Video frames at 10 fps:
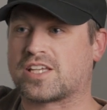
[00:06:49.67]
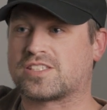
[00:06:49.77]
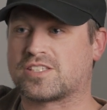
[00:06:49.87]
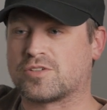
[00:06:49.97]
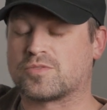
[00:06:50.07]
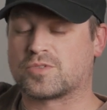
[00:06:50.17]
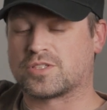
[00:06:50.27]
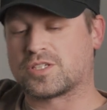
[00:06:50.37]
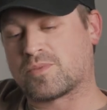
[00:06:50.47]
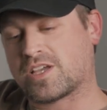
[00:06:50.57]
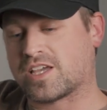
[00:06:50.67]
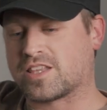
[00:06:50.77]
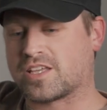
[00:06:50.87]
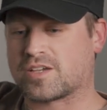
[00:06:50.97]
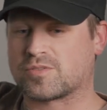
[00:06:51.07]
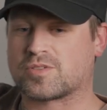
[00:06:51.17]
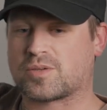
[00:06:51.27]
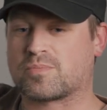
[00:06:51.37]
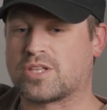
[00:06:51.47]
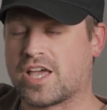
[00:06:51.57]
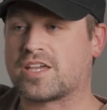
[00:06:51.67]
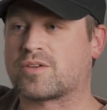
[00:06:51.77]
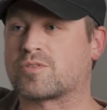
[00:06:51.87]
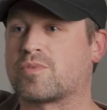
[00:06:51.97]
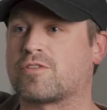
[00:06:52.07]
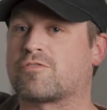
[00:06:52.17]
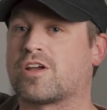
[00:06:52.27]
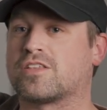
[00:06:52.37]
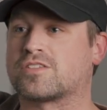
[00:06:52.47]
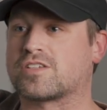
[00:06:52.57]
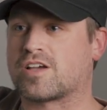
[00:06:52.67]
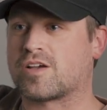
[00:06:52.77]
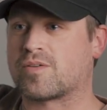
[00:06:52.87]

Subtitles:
I still really in my head, like I was like playing with my friends,